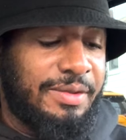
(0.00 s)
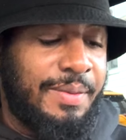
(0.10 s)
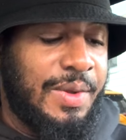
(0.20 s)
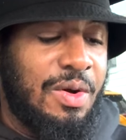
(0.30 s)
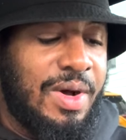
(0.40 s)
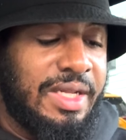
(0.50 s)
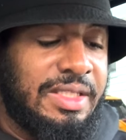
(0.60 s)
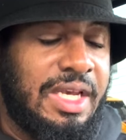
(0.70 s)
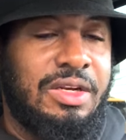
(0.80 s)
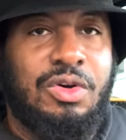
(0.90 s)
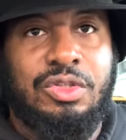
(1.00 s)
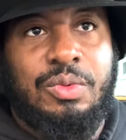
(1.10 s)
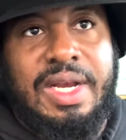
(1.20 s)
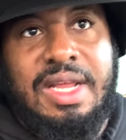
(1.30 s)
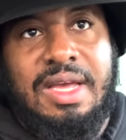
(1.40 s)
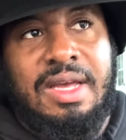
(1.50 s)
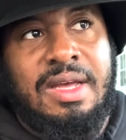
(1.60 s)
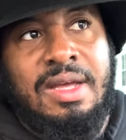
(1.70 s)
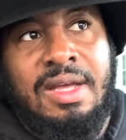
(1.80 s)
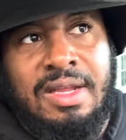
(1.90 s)
People don't wanna take those when they,
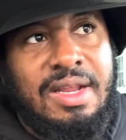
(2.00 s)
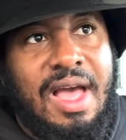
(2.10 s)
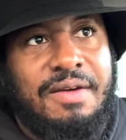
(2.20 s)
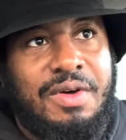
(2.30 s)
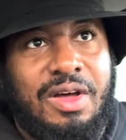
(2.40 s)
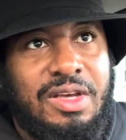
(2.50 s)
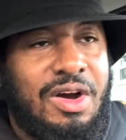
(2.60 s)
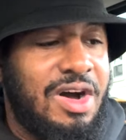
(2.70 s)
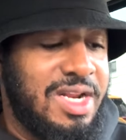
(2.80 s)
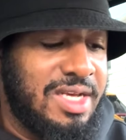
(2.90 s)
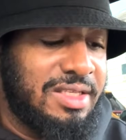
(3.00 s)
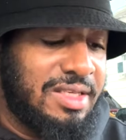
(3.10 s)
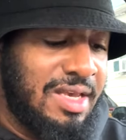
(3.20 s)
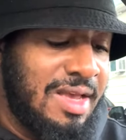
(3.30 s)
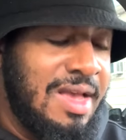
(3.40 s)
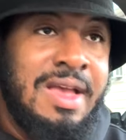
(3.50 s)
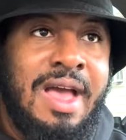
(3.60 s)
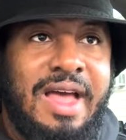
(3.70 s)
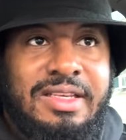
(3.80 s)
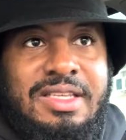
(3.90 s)
they have other orders
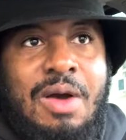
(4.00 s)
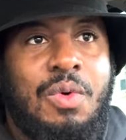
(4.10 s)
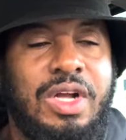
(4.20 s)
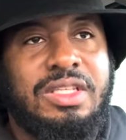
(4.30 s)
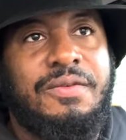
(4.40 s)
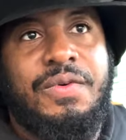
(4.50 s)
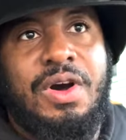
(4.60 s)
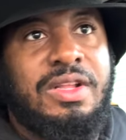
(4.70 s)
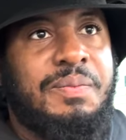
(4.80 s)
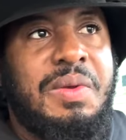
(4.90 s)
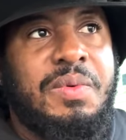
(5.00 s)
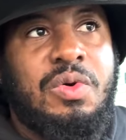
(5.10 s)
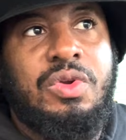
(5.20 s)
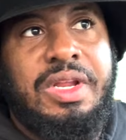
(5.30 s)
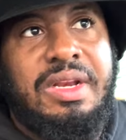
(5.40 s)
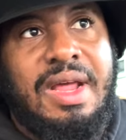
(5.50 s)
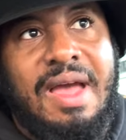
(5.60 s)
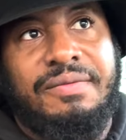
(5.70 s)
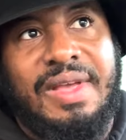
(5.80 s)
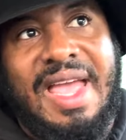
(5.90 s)
and it's not worth it for other people who didn't
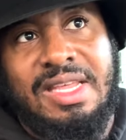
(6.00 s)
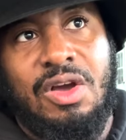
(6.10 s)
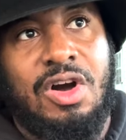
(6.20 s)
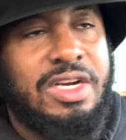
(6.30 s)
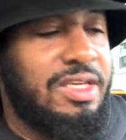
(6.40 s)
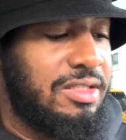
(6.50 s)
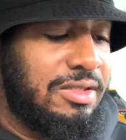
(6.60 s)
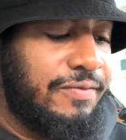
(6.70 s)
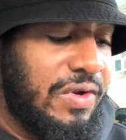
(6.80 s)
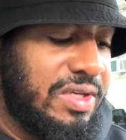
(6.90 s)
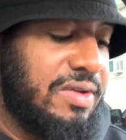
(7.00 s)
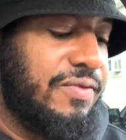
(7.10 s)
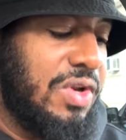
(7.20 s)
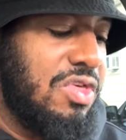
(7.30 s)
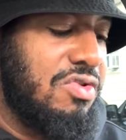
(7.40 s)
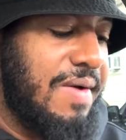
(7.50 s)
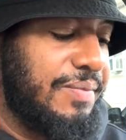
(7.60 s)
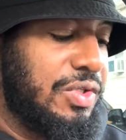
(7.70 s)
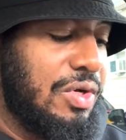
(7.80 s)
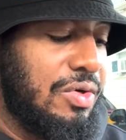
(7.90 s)
have any orders for the, for the job,
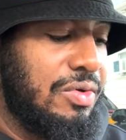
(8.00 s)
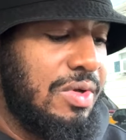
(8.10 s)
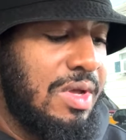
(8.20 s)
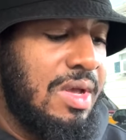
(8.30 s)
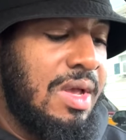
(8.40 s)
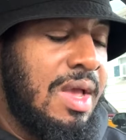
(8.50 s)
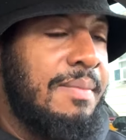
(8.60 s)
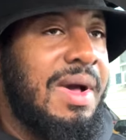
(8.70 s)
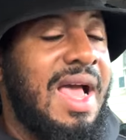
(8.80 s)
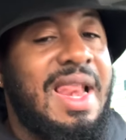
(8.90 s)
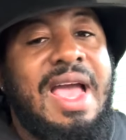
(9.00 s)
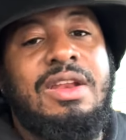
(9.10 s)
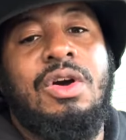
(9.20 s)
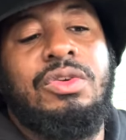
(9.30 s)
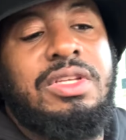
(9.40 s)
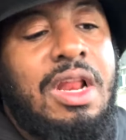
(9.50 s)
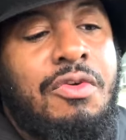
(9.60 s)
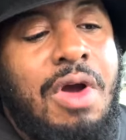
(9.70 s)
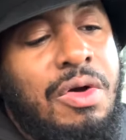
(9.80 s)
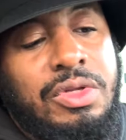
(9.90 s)
so. But I like those little
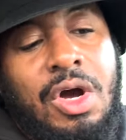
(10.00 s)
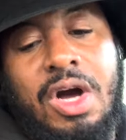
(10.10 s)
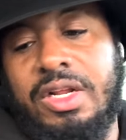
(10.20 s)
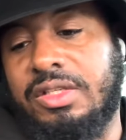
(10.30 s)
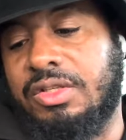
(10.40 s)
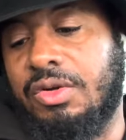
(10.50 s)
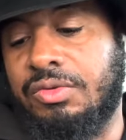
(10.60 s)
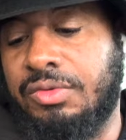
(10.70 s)
route orders though.